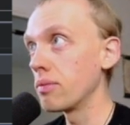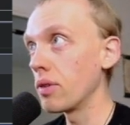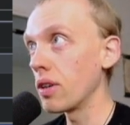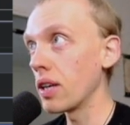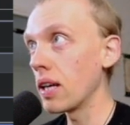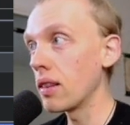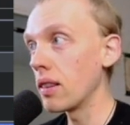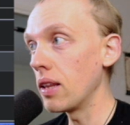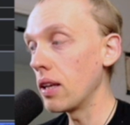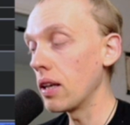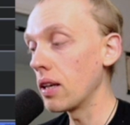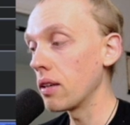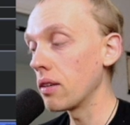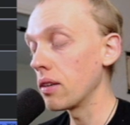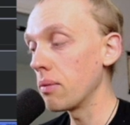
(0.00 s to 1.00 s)
or get
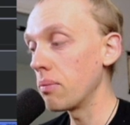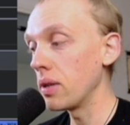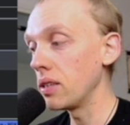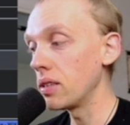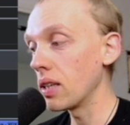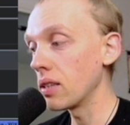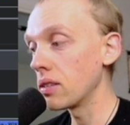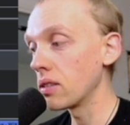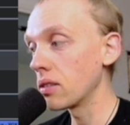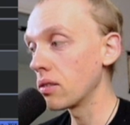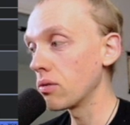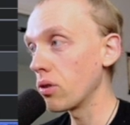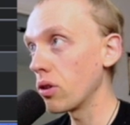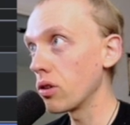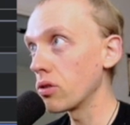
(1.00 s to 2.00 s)
the presets
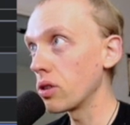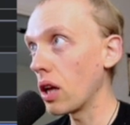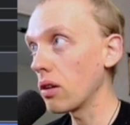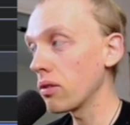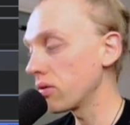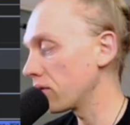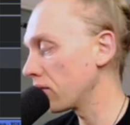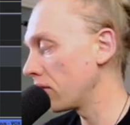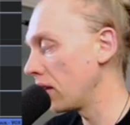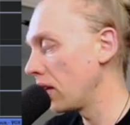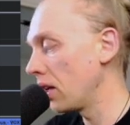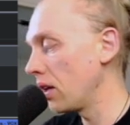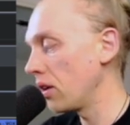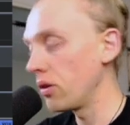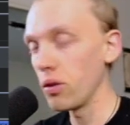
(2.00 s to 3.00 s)
for yourself,
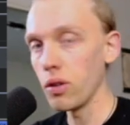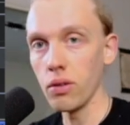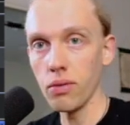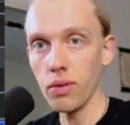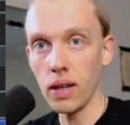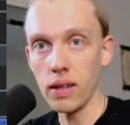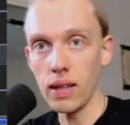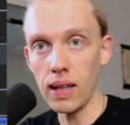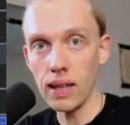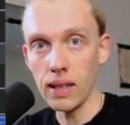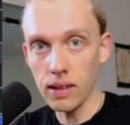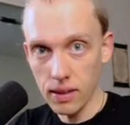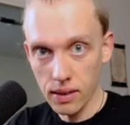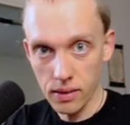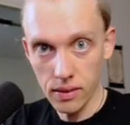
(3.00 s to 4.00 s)
you can find the
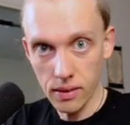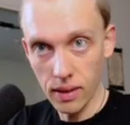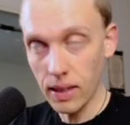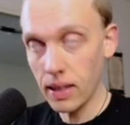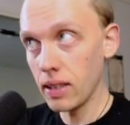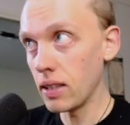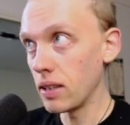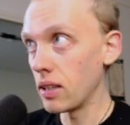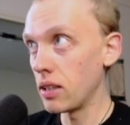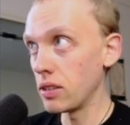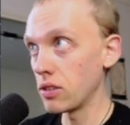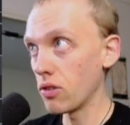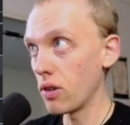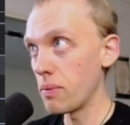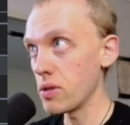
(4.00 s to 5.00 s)
link in the
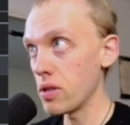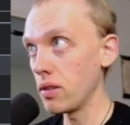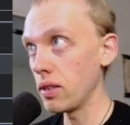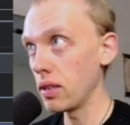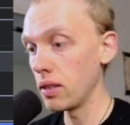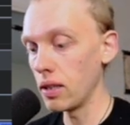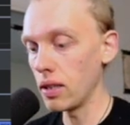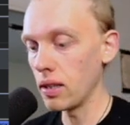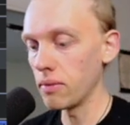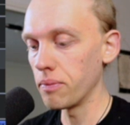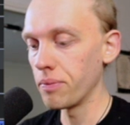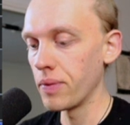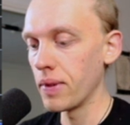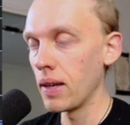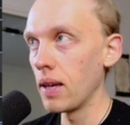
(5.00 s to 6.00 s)
description and
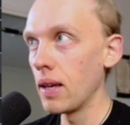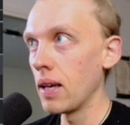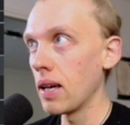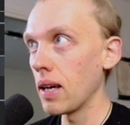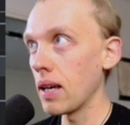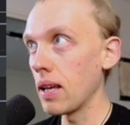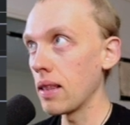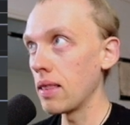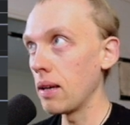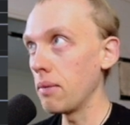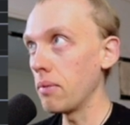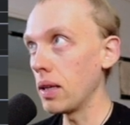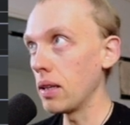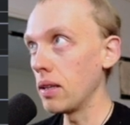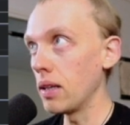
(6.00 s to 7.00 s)
get
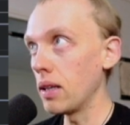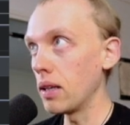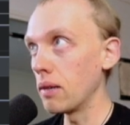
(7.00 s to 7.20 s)
them. And